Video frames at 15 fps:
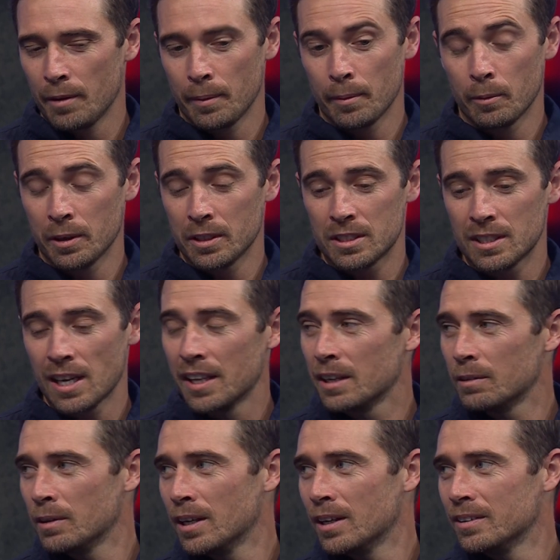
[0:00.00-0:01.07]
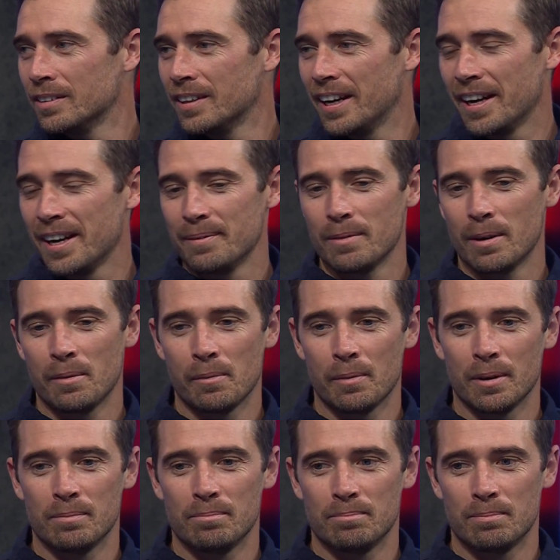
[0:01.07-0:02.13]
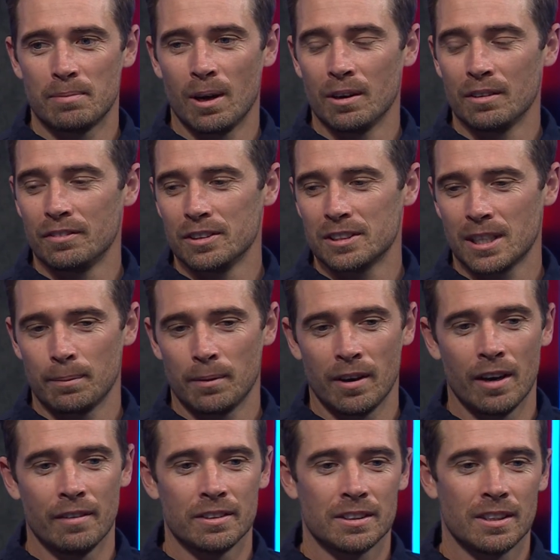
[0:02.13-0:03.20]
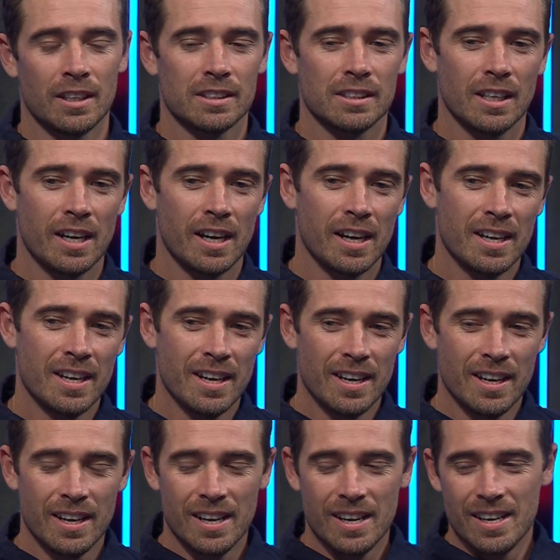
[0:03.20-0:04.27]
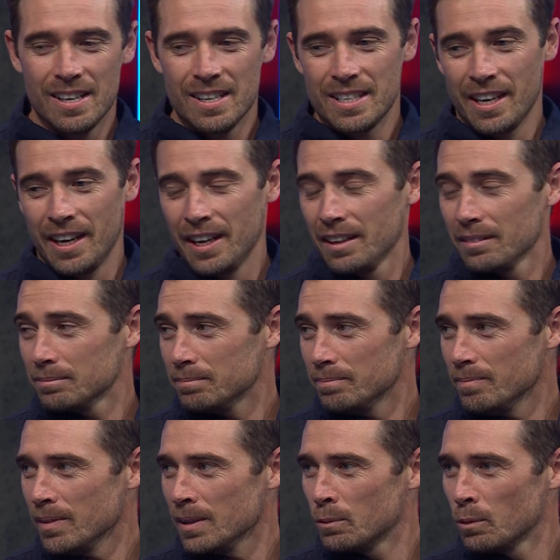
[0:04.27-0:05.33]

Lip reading: remember we didn't start that well. I remember bowling the first couple of overs, and I was like, yeah, it